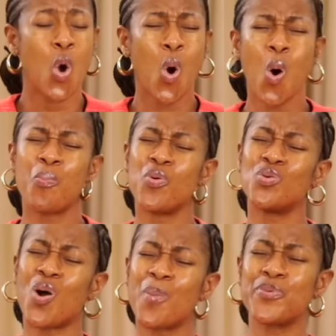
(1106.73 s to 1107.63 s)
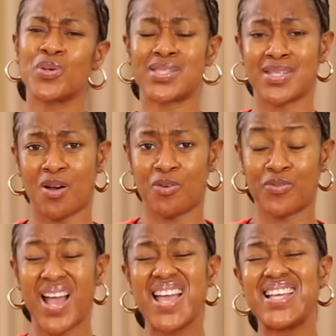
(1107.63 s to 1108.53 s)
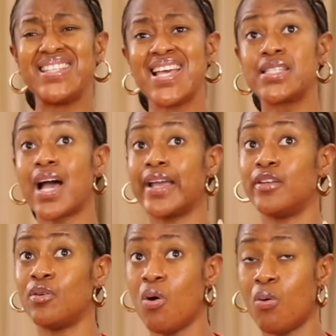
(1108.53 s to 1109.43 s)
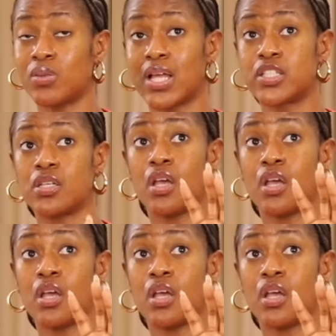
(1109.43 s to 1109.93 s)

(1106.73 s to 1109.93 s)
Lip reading: Open up yourself. Yes, I know that